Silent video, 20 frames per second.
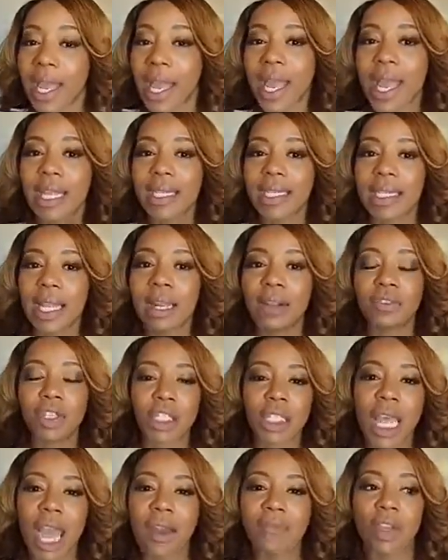Instead of just
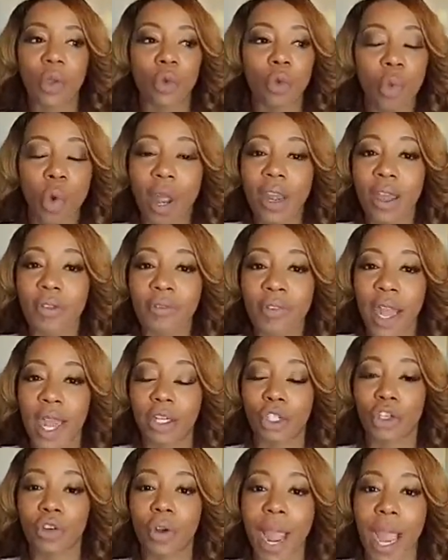having one
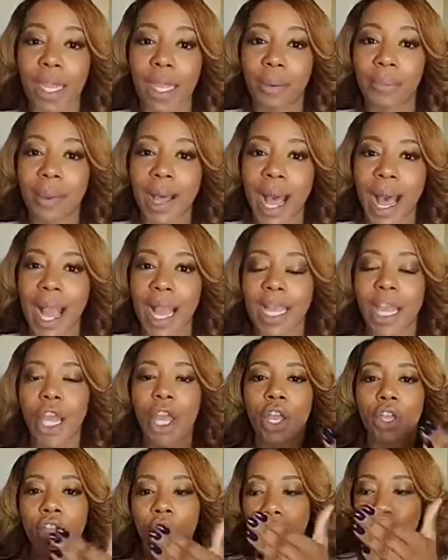event, try and buy,
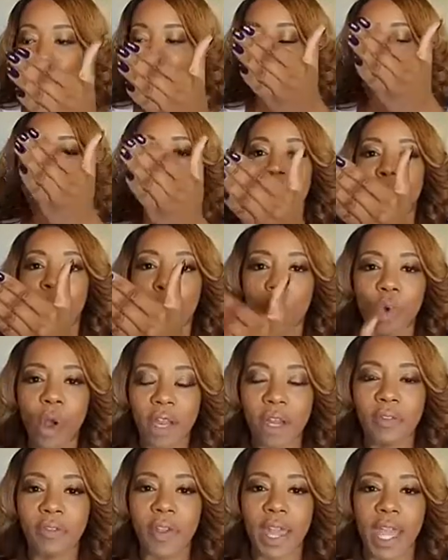you're pushing from
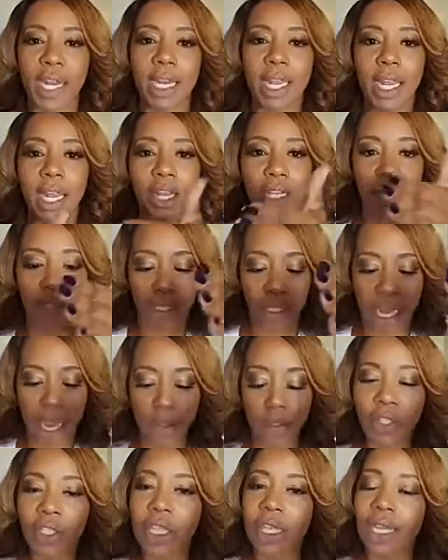one event,
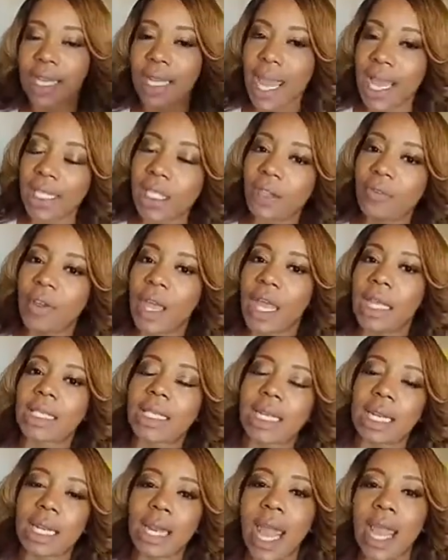sales, to the next event and to
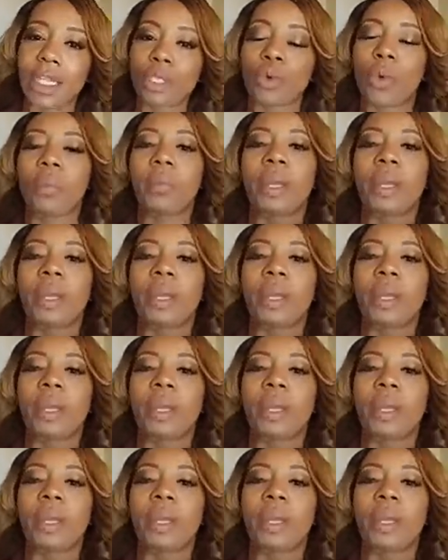the next one.